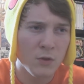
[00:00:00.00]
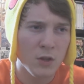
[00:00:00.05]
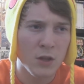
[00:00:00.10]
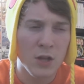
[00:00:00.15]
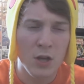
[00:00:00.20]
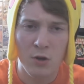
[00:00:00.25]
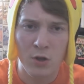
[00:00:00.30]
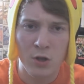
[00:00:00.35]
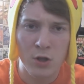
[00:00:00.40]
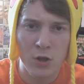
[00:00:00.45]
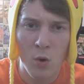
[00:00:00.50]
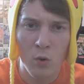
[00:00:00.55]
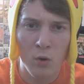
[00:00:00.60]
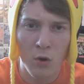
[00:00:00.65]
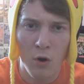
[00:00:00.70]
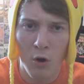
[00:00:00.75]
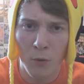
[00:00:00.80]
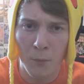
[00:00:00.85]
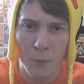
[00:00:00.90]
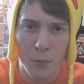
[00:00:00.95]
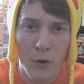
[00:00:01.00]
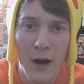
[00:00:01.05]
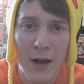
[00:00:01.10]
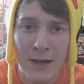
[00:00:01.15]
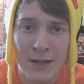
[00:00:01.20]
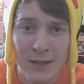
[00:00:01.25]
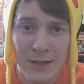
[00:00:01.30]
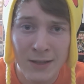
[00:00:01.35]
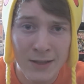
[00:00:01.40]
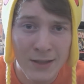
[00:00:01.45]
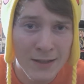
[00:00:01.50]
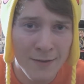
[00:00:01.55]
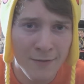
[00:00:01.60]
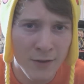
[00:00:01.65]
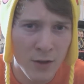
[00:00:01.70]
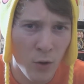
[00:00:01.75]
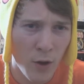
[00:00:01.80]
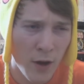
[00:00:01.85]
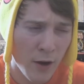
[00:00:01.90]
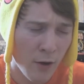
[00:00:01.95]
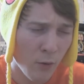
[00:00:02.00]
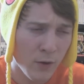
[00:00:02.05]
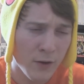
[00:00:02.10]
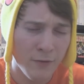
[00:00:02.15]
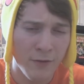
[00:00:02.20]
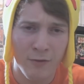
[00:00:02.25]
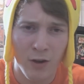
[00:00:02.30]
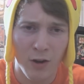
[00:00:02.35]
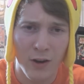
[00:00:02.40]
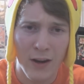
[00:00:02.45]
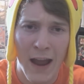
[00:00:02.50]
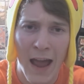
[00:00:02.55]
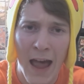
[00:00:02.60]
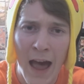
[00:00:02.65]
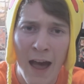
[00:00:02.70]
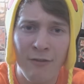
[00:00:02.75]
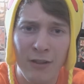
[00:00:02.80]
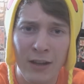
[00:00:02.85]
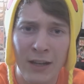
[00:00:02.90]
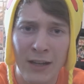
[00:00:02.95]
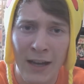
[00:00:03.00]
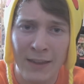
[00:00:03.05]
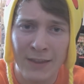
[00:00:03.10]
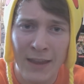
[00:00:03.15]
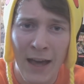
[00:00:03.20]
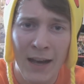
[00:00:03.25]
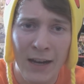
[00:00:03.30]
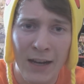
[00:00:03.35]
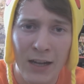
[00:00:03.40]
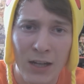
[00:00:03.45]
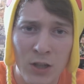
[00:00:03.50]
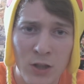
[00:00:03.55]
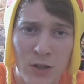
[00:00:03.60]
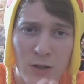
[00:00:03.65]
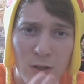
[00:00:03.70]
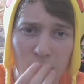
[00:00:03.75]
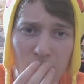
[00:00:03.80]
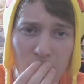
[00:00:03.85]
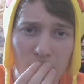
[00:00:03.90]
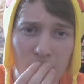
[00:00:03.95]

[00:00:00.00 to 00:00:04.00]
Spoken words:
their so-called breasts, even though they don't even really have any at that age.